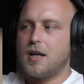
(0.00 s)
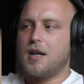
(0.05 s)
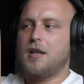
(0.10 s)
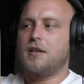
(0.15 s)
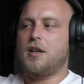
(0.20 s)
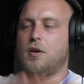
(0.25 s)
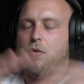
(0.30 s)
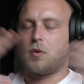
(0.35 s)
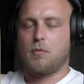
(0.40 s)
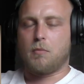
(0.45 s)

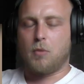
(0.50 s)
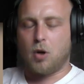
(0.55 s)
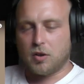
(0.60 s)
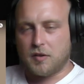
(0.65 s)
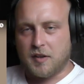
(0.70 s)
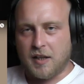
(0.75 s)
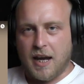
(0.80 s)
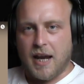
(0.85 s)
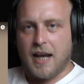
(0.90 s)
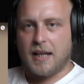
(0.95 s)
they were
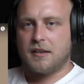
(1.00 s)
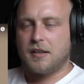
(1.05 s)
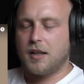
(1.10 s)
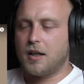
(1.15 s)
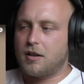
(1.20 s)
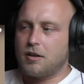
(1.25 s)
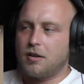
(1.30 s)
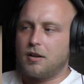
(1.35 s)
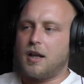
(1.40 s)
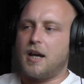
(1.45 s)

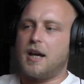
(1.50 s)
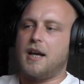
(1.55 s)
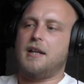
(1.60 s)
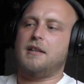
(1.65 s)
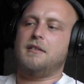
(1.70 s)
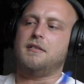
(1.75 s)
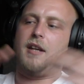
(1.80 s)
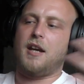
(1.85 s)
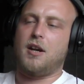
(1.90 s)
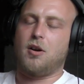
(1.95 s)
multi-ethnical,
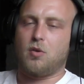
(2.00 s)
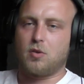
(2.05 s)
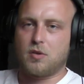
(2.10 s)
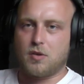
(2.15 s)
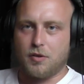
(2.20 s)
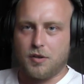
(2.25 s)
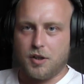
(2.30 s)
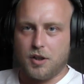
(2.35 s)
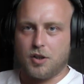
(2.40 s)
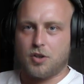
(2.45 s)
and they
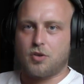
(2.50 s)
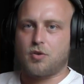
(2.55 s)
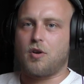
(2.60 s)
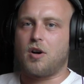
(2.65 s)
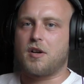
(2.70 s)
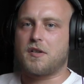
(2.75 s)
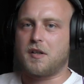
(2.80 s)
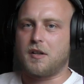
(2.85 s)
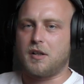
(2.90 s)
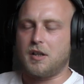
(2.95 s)
also did
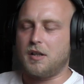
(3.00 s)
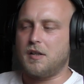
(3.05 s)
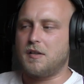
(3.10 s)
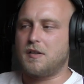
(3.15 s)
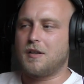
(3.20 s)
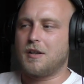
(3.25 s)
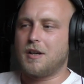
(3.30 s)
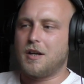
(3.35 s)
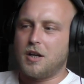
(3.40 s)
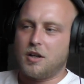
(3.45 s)

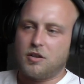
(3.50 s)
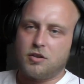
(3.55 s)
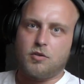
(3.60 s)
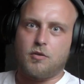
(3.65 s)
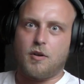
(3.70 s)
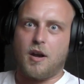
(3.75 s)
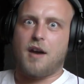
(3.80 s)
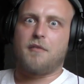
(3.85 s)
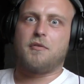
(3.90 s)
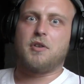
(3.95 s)
atrocities
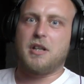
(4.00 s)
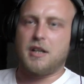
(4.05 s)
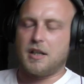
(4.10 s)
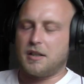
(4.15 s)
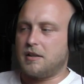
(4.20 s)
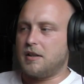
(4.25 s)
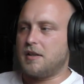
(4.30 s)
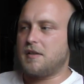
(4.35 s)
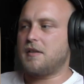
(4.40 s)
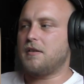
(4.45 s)
to every
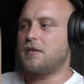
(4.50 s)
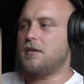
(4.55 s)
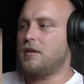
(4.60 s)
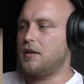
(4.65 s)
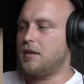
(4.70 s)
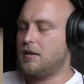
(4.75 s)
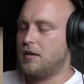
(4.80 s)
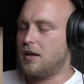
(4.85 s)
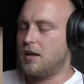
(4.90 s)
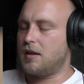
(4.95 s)

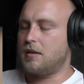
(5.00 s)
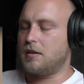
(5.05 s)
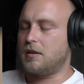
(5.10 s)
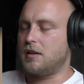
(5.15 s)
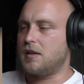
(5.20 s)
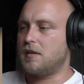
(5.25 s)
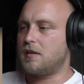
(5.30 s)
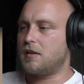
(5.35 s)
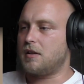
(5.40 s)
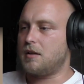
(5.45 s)

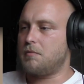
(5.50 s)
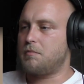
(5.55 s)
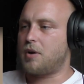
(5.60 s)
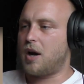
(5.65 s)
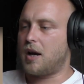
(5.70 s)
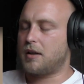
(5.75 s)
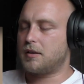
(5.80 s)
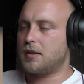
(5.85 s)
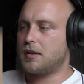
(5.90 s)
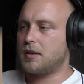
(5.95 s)
ethnicity
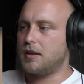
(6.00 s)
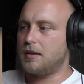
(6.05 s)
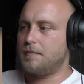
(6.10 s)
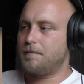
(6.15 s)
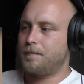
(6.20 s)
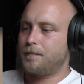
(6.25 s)
practically.